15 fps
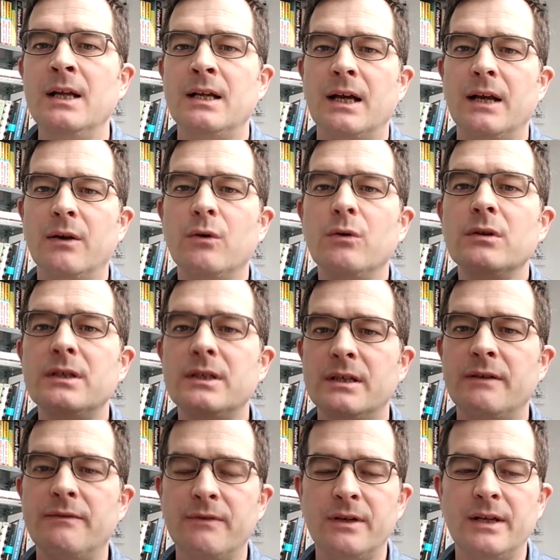and all these
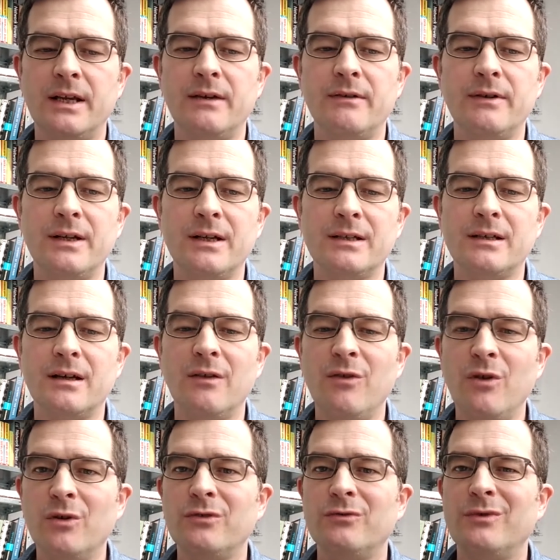different areas are
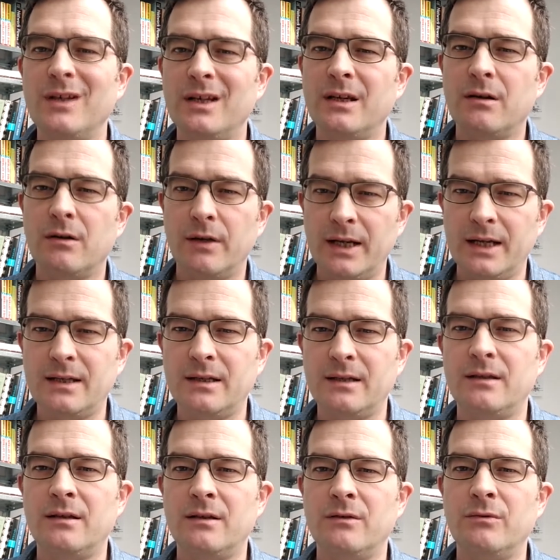not really
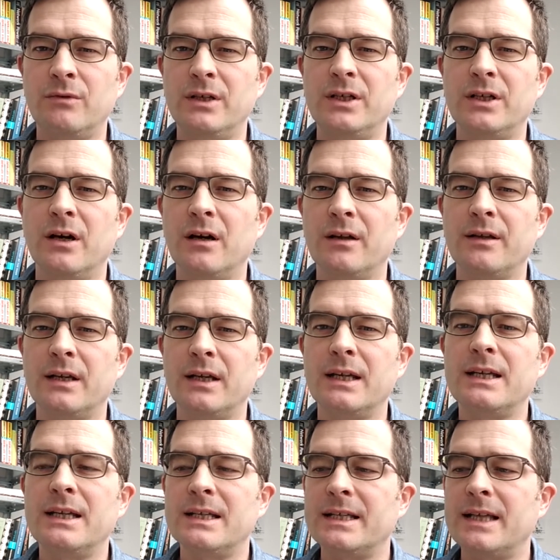connected to each other
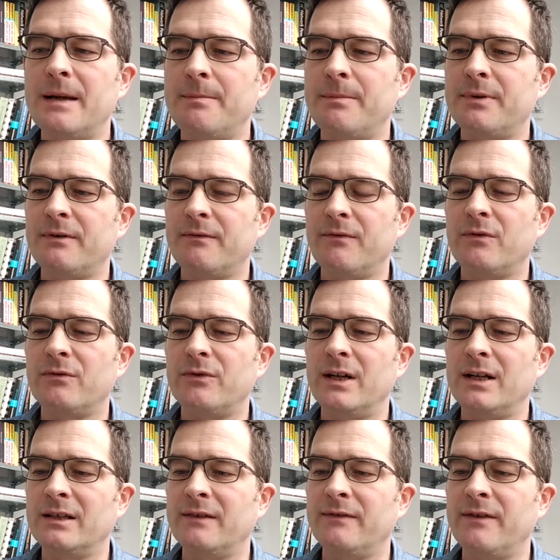except for
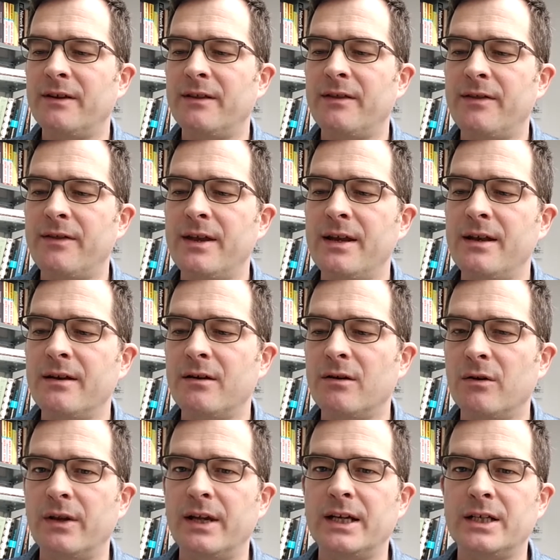relatively thin
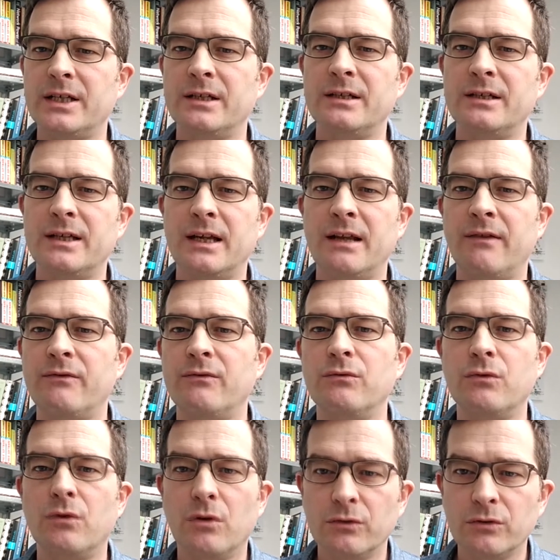connections, say through
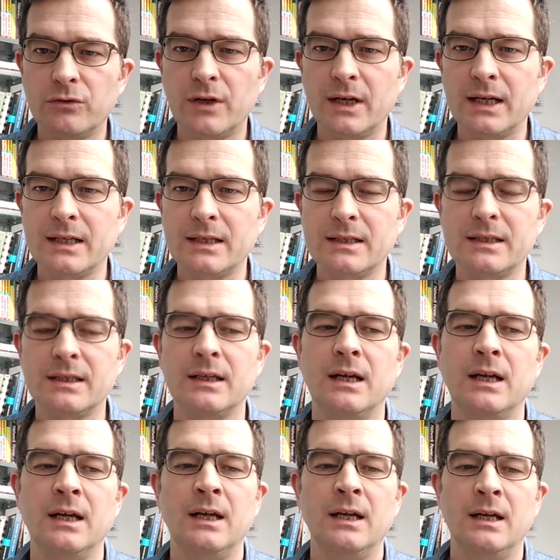contracts,
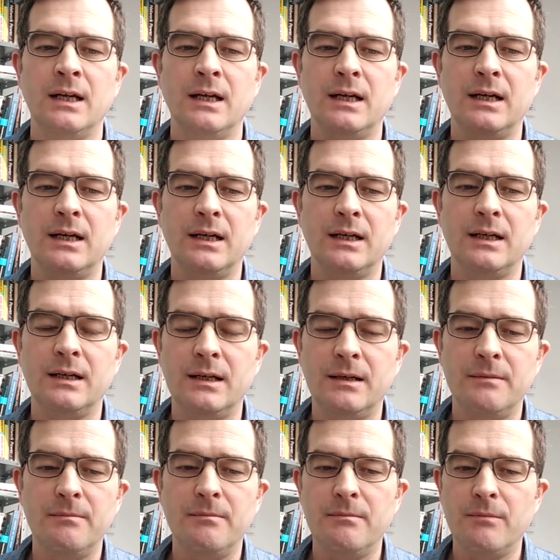
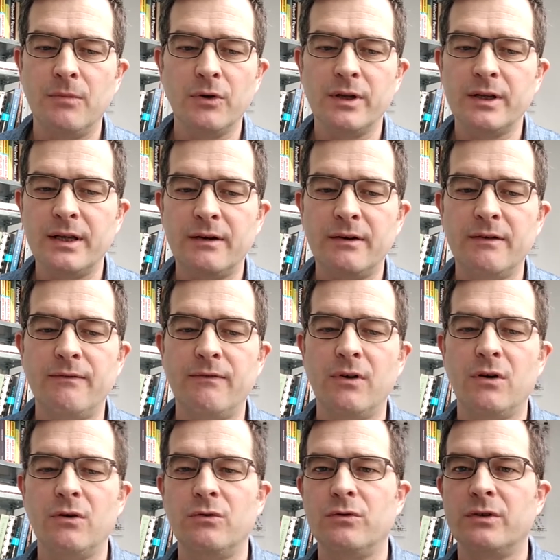monetary
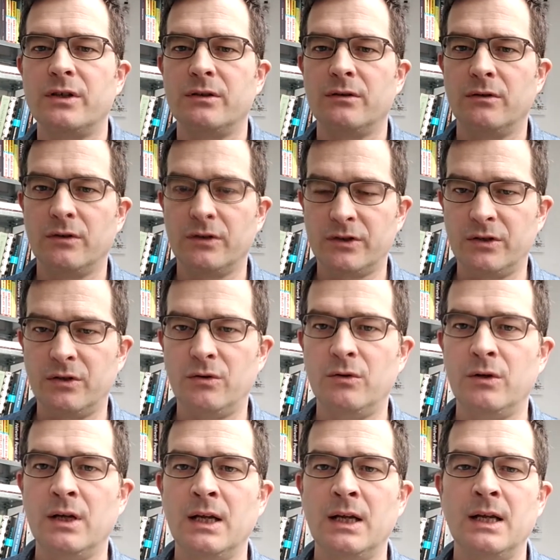flows also.
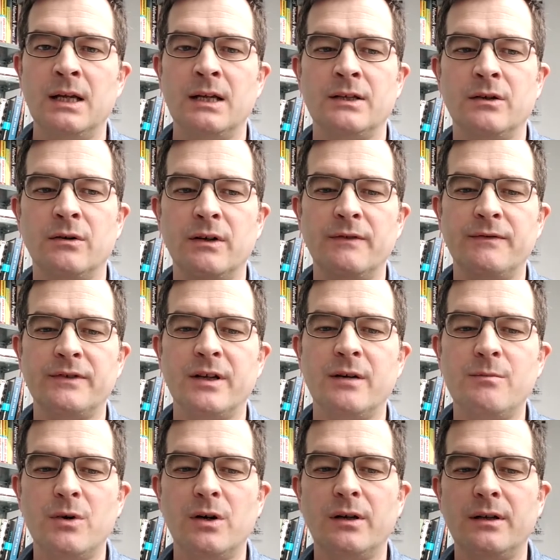So if
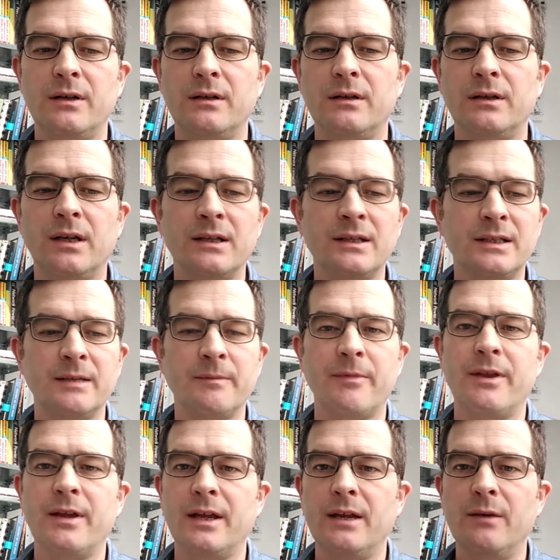someone does
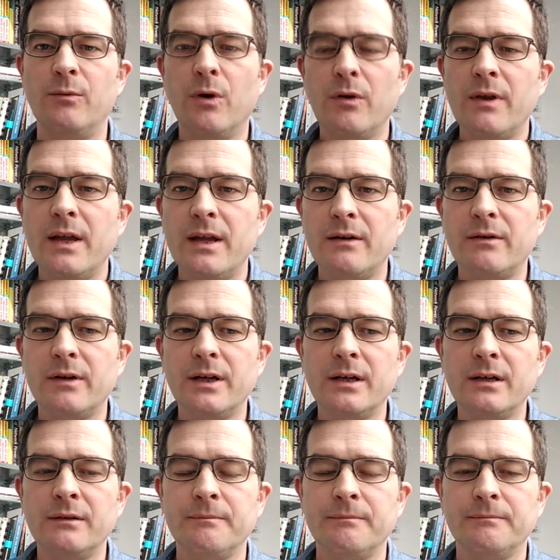something in one
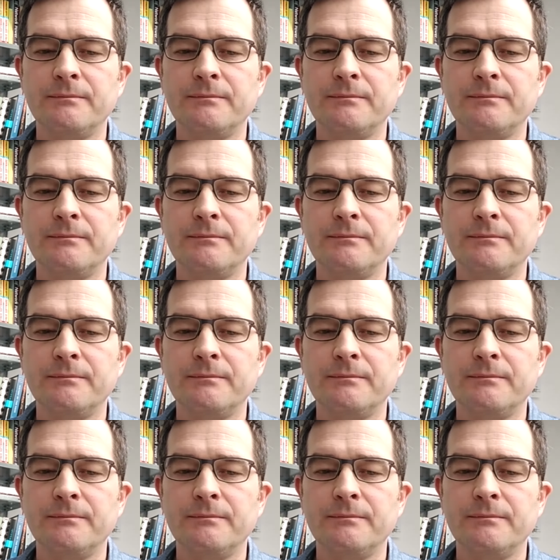area,